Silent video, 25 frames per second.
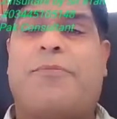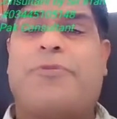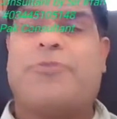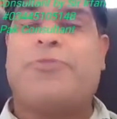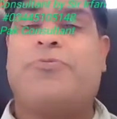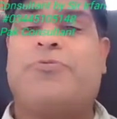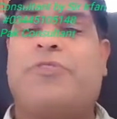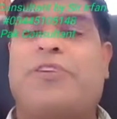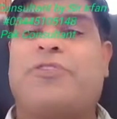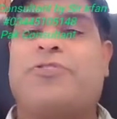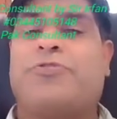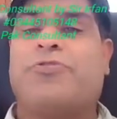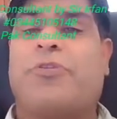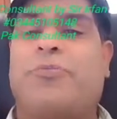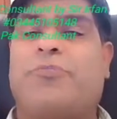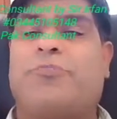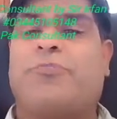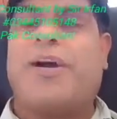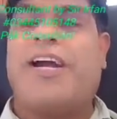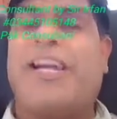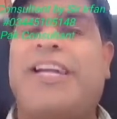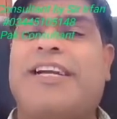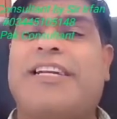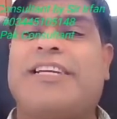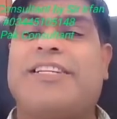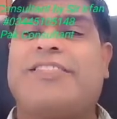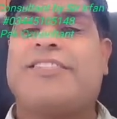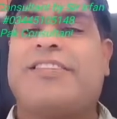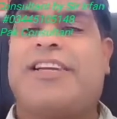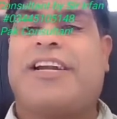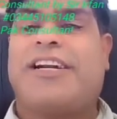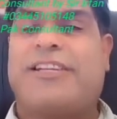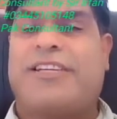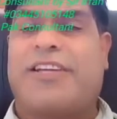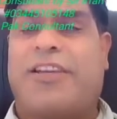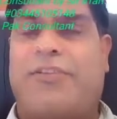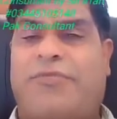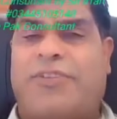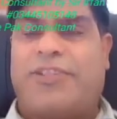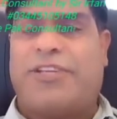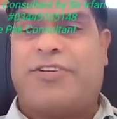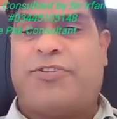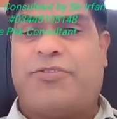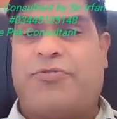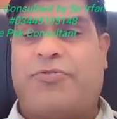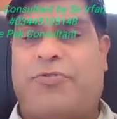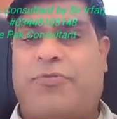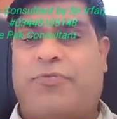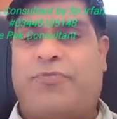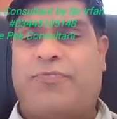Your mind is not
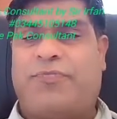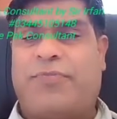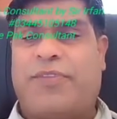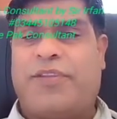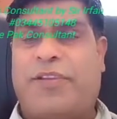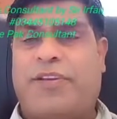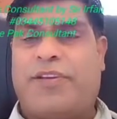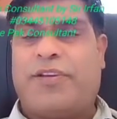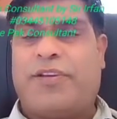giving you.